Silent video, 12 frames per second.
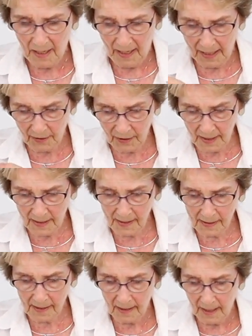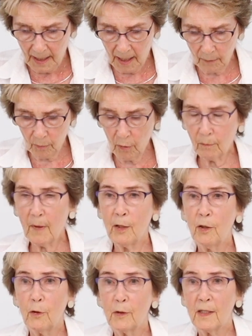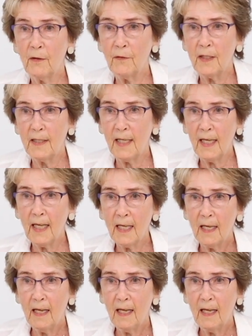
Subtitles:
And this, I walk my dogs every day,